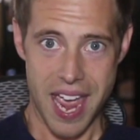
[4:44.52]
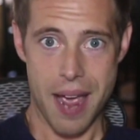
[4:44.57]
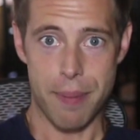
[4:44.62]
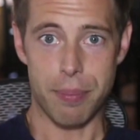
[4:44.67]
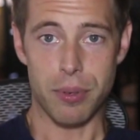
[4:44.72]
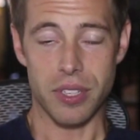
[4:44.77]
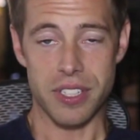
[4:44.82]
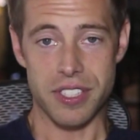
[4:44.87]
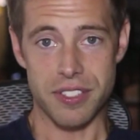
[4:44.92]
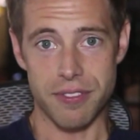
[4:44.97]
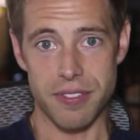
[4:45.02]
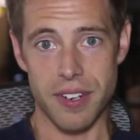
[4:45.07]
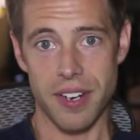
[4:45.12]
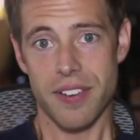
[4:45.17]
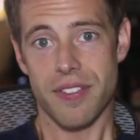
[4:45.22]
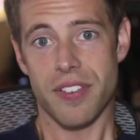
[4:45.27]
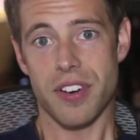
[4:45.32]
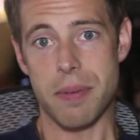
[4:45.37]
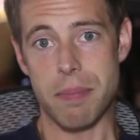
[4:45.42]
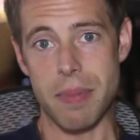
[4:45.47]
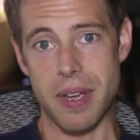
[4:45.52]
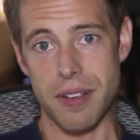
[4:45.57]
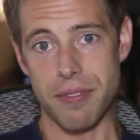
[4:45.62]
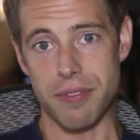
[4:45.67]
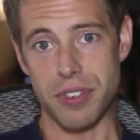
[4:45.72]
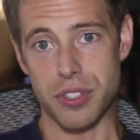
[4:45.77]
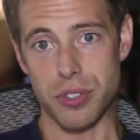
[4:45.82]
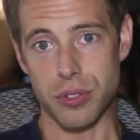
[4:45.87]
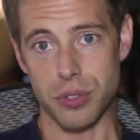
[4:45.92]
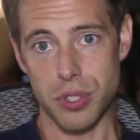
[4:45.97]
apple is very, very
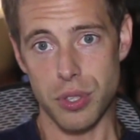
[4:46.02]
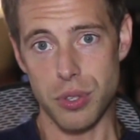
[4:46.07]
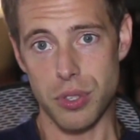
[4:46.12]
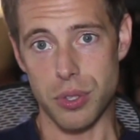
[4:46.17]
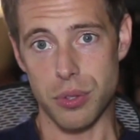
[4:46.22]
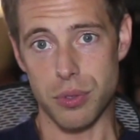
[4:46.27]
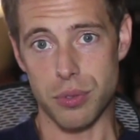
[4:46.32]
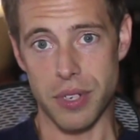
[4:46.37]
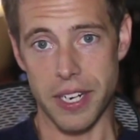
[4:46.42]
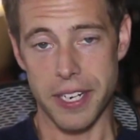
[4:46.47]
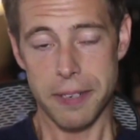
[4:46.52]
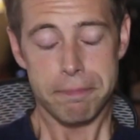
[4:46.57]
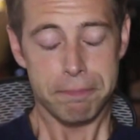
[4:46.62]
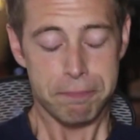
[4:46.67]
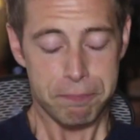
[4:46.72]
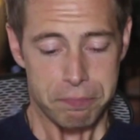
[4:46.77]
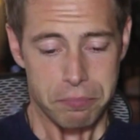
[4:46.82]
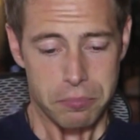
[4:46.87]
beneficial to you, right?